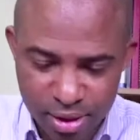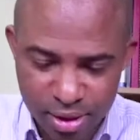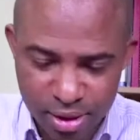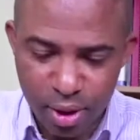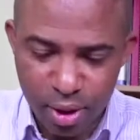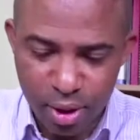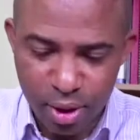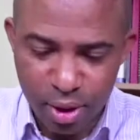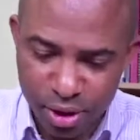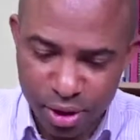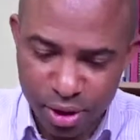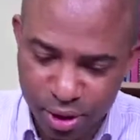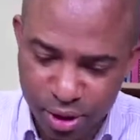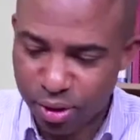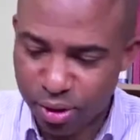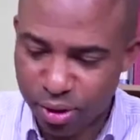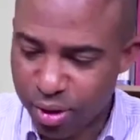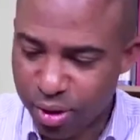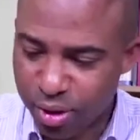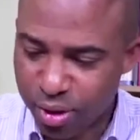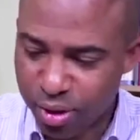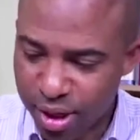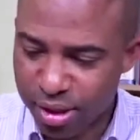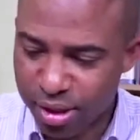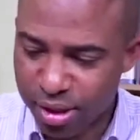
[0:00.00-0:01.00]
It's, it's the Lord
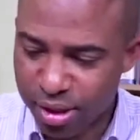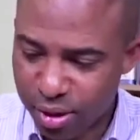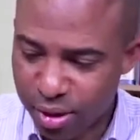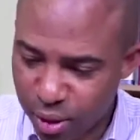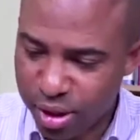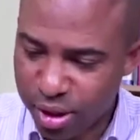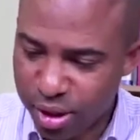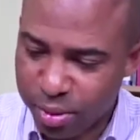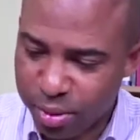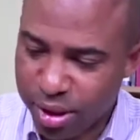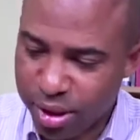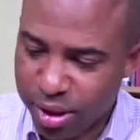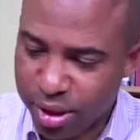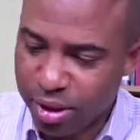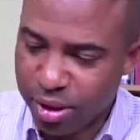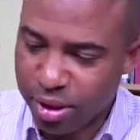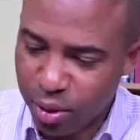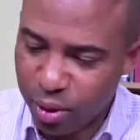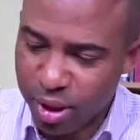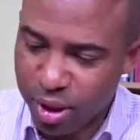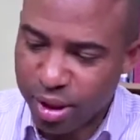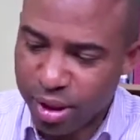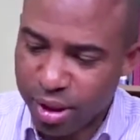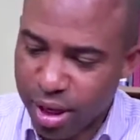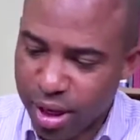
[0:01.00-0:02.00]
Jesus Christ, the Holy
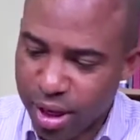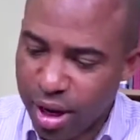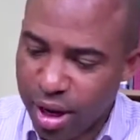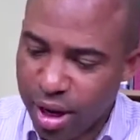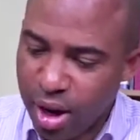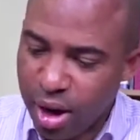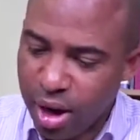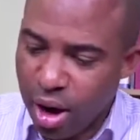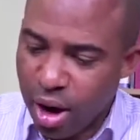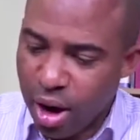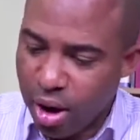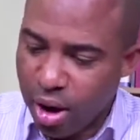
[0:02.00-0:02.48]
Spirit doing it.